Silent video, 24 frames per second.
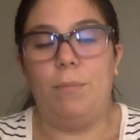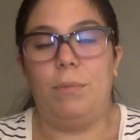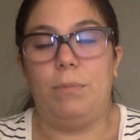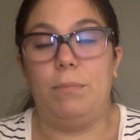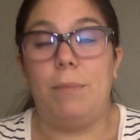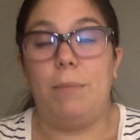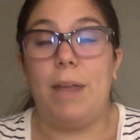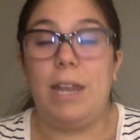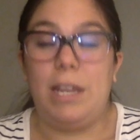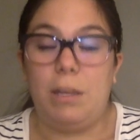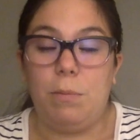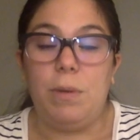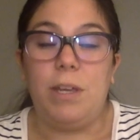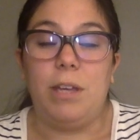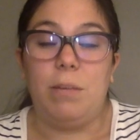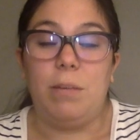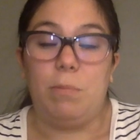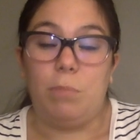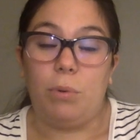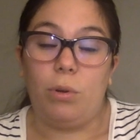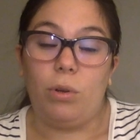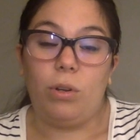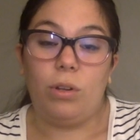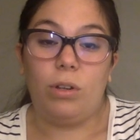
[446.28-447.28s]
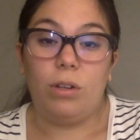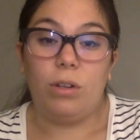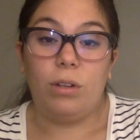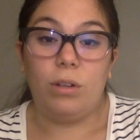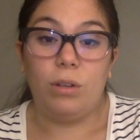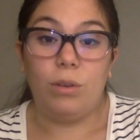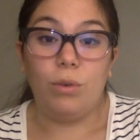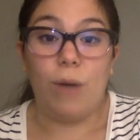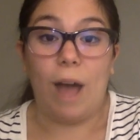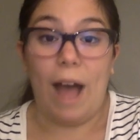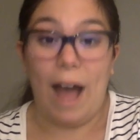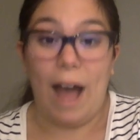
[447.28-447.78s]
many people
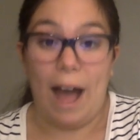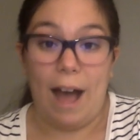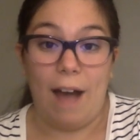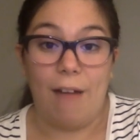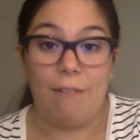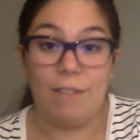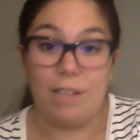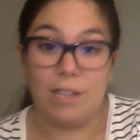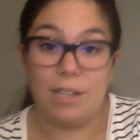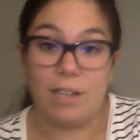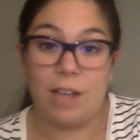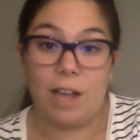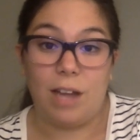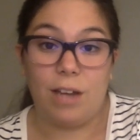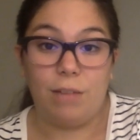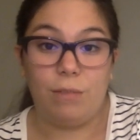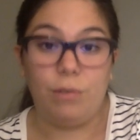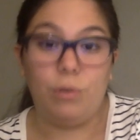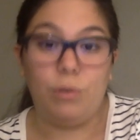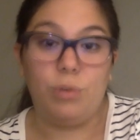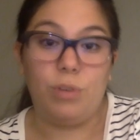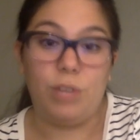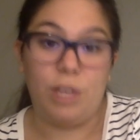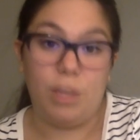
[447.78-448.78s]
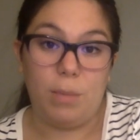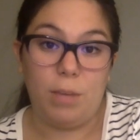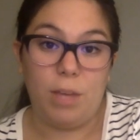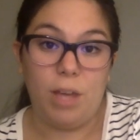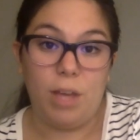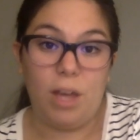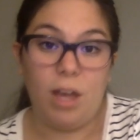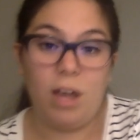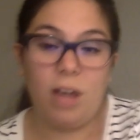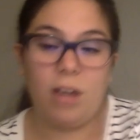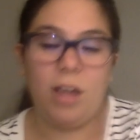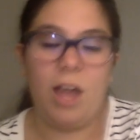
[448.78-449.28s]
who have this kind of
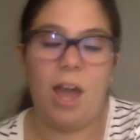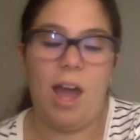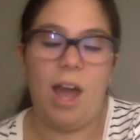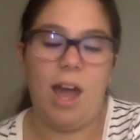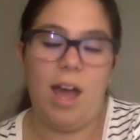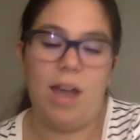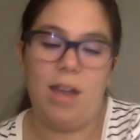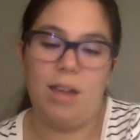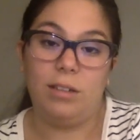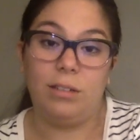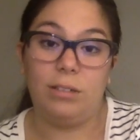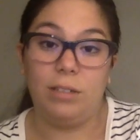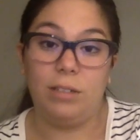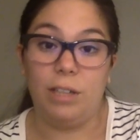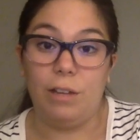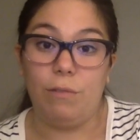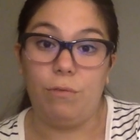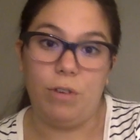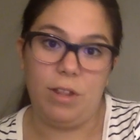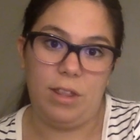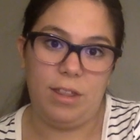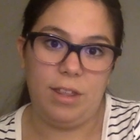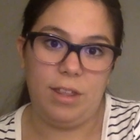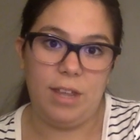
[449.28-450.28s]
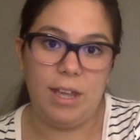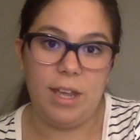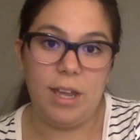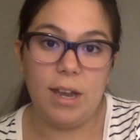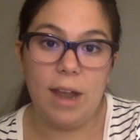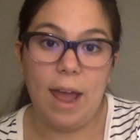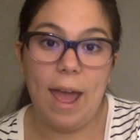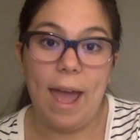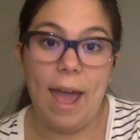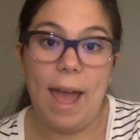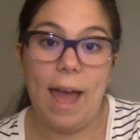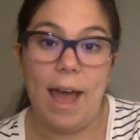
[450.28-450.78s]
leukemia can live with
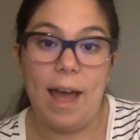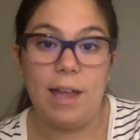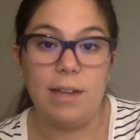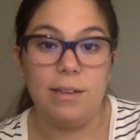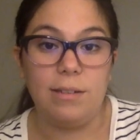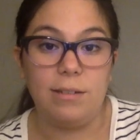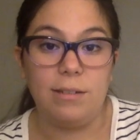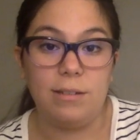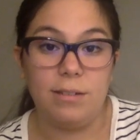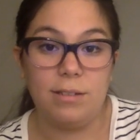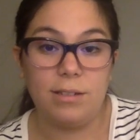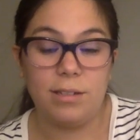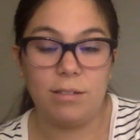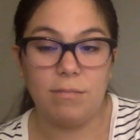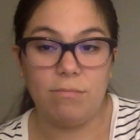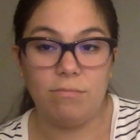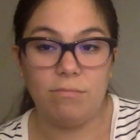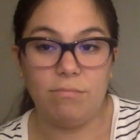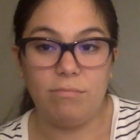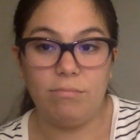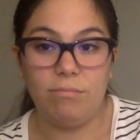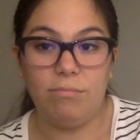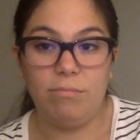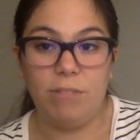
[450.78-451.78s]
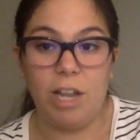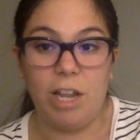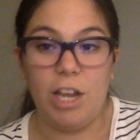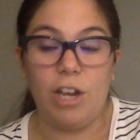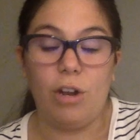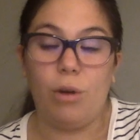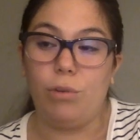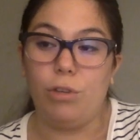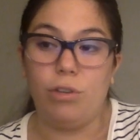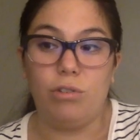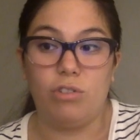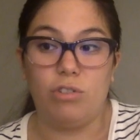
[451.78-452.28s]
it, and they
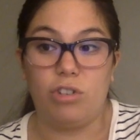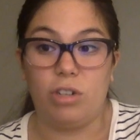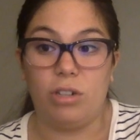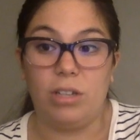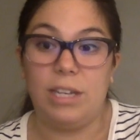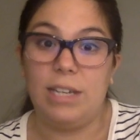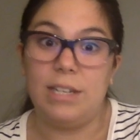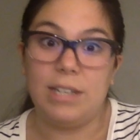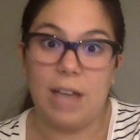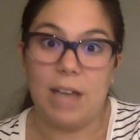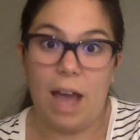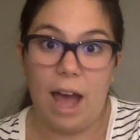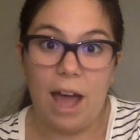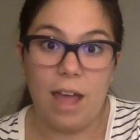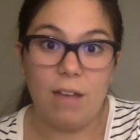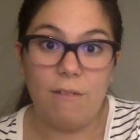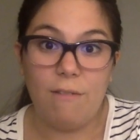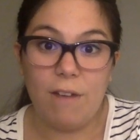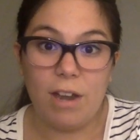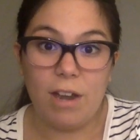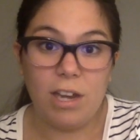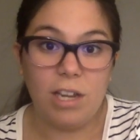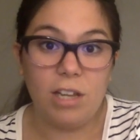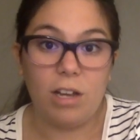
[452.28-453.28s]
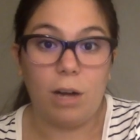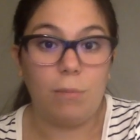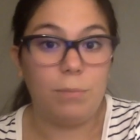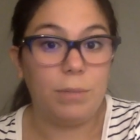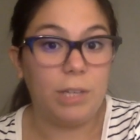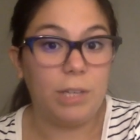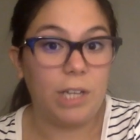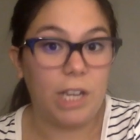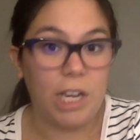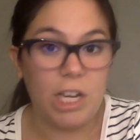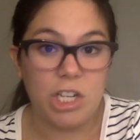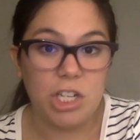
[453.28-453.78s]
don't usually die of any
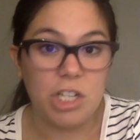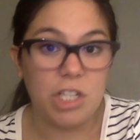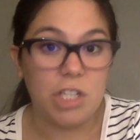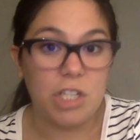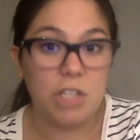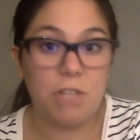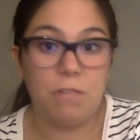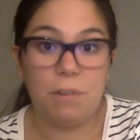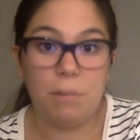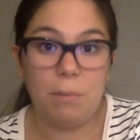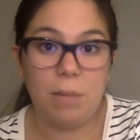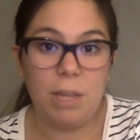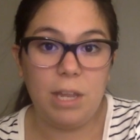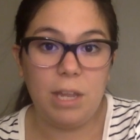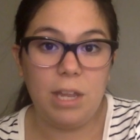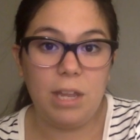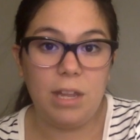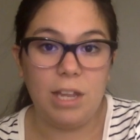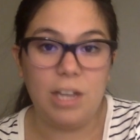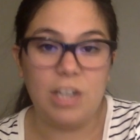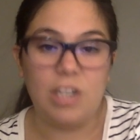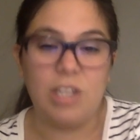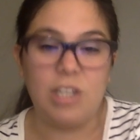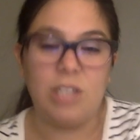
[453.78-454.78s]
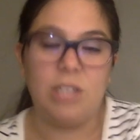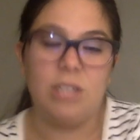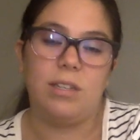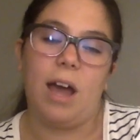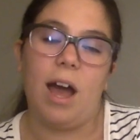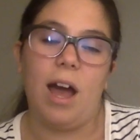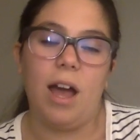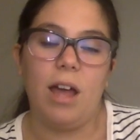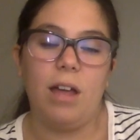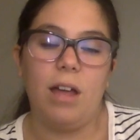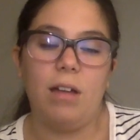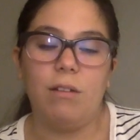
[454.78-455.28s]
complications from it. They just
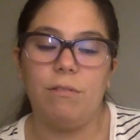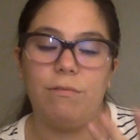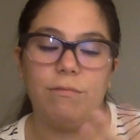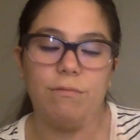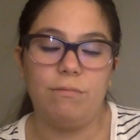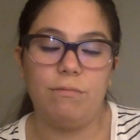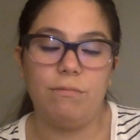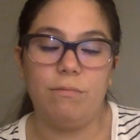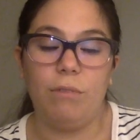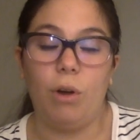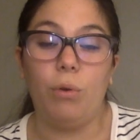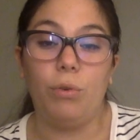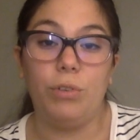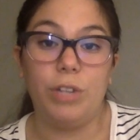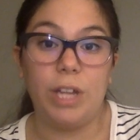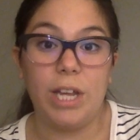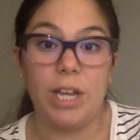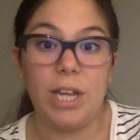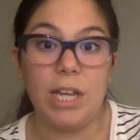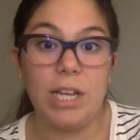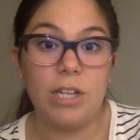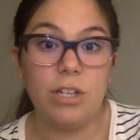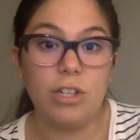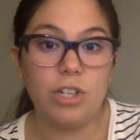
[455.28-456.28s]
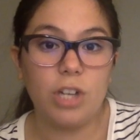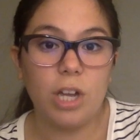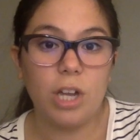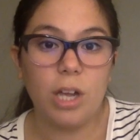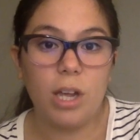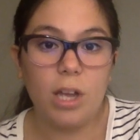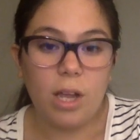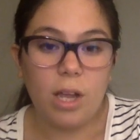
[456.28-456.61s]
die of old age.